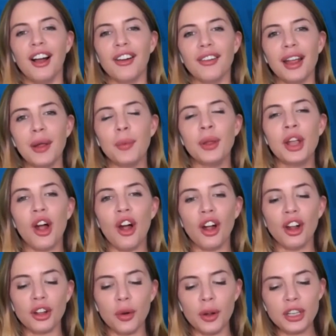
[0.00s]
All right, we
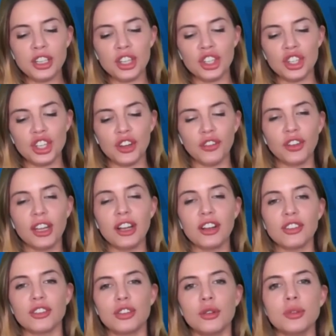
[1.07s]
are going to shift
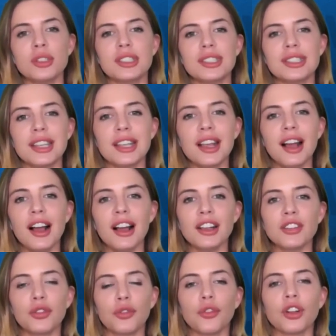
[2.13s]
gears to
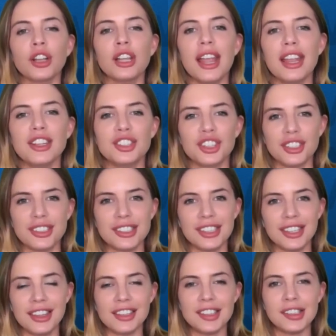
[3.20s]
Seahawks free
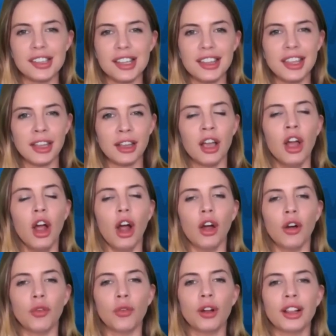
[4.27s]
agency. This is, I think,
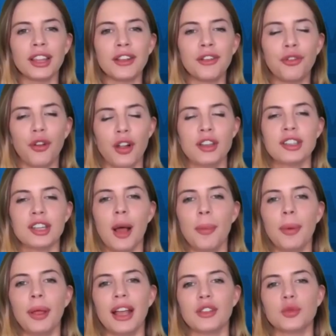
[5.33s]
a really fun
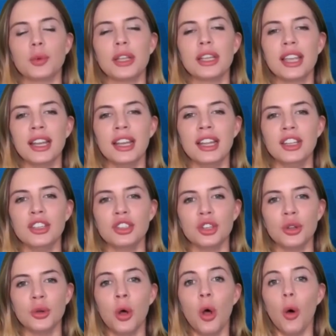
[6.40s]
topic as we get
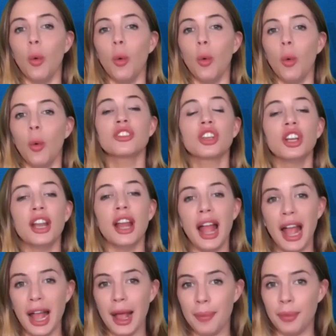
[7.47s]
into what's going to
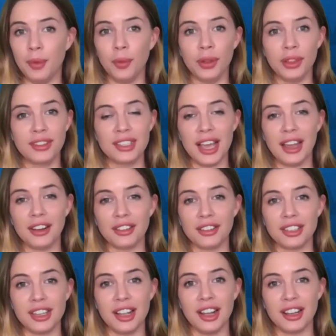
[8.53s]
happen with Seattle
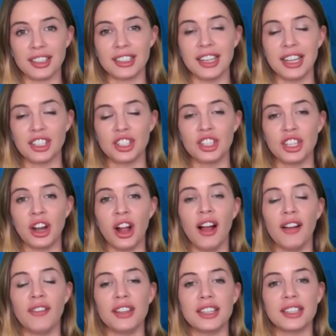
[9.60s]
Seahawks next year.
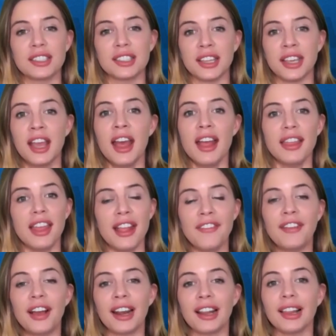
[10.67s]
Obviously,
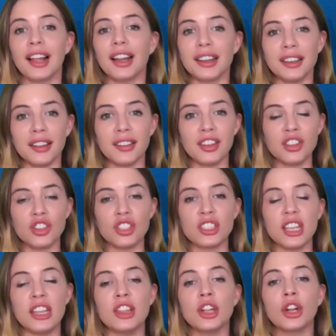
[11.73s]
they've got a lot of
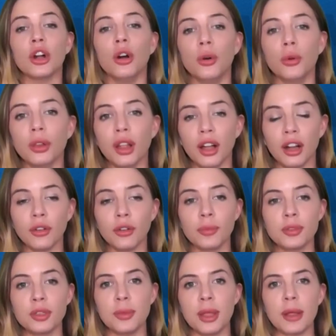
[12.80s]
decisions in their own locker
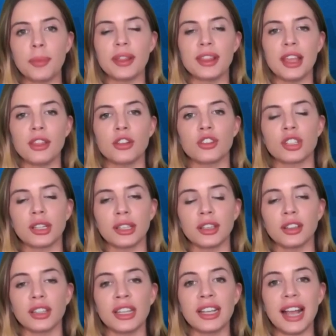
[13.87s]
room to make, but then there's
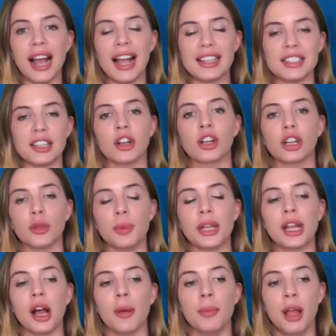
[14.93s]
clearly guys that are going to
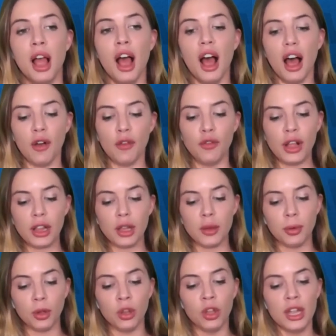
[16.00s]
become
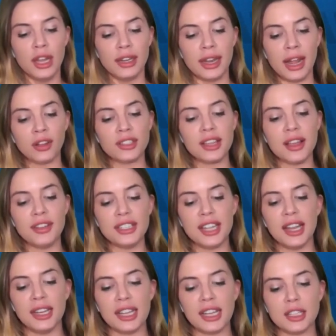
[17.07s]
available. Now,
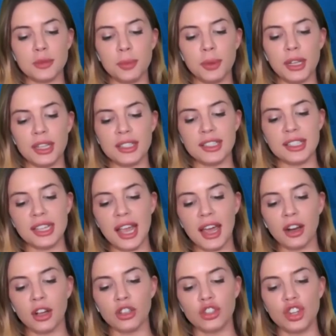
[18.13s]
710 ESPN
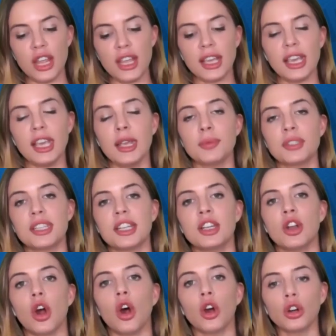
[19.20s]
Seattle, Jake Heaps did
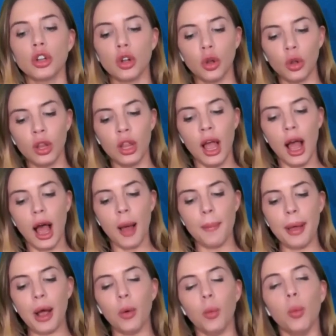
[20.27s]
an article
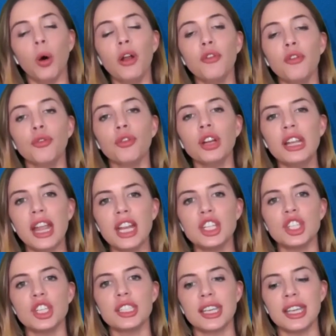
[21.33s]
about what free
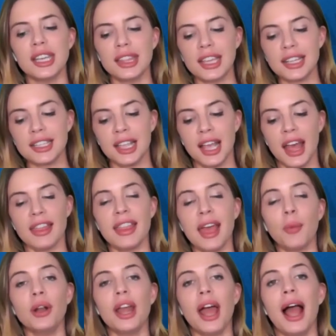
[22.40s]
agents he thinks
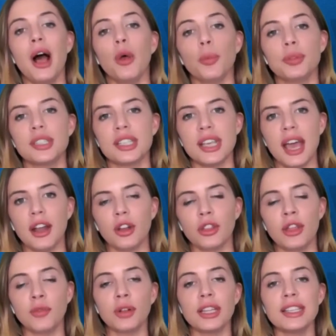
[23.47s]
that would help Seattle.
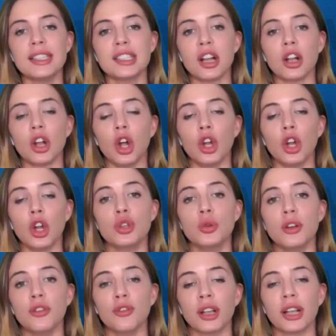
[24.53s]
They really stuck on
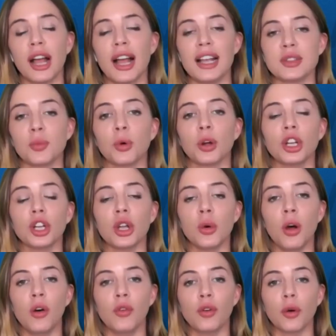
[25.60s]
two different guys, and we're going to
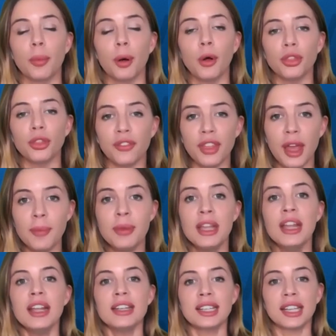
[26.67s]
go over both of them,
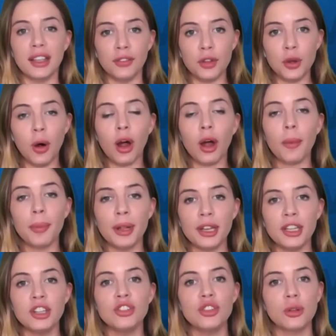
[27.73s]
give you our
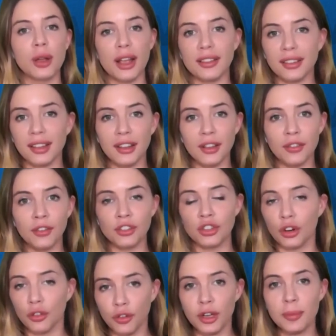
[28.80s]
opinions. You guys can give
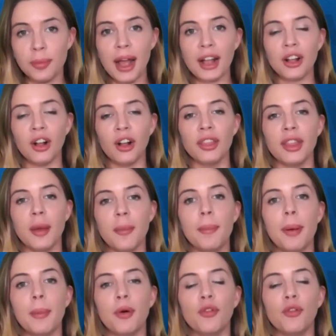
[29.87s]
us your feedback on
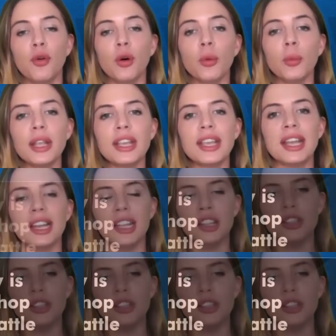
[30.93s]
them. But before we get